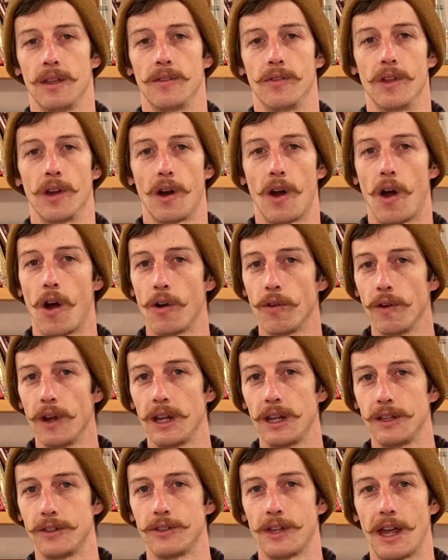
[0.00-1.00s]
They're
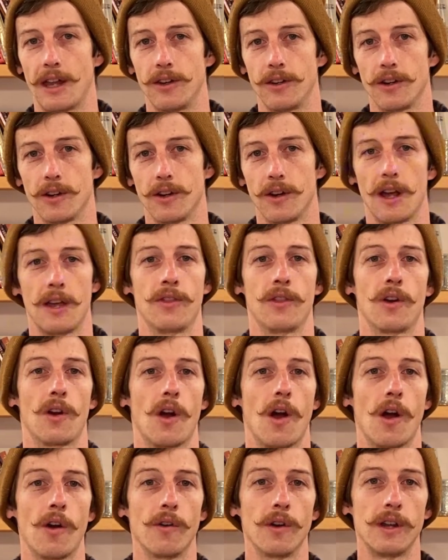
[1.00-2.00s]
already tender and they're
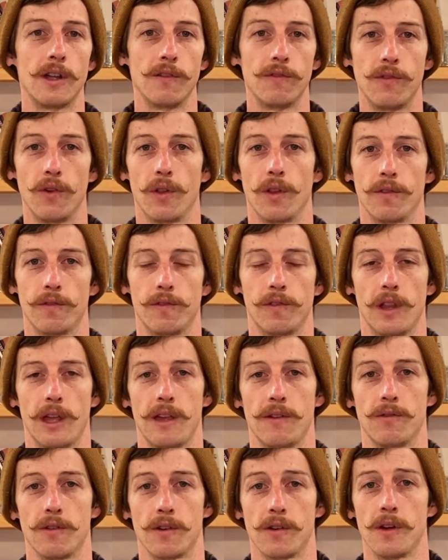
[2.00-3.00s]
already full of
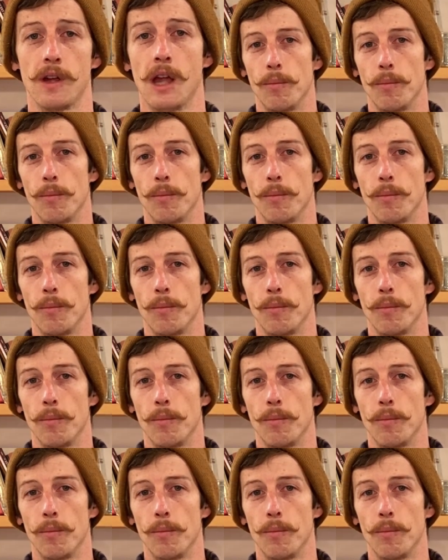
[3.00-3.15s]
flavor.